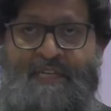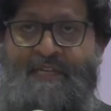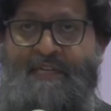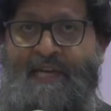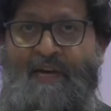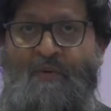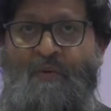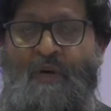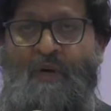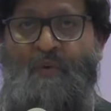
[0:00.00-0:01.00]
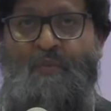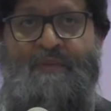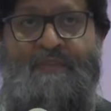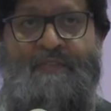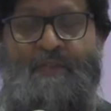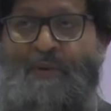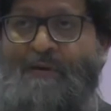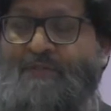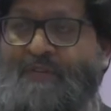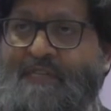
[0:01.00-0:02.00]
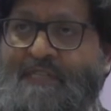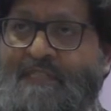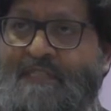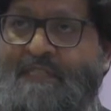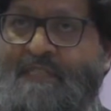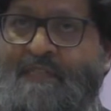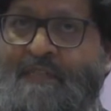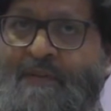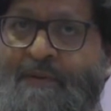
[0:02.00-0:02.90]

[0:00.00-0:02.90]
here now with the No Outsiders,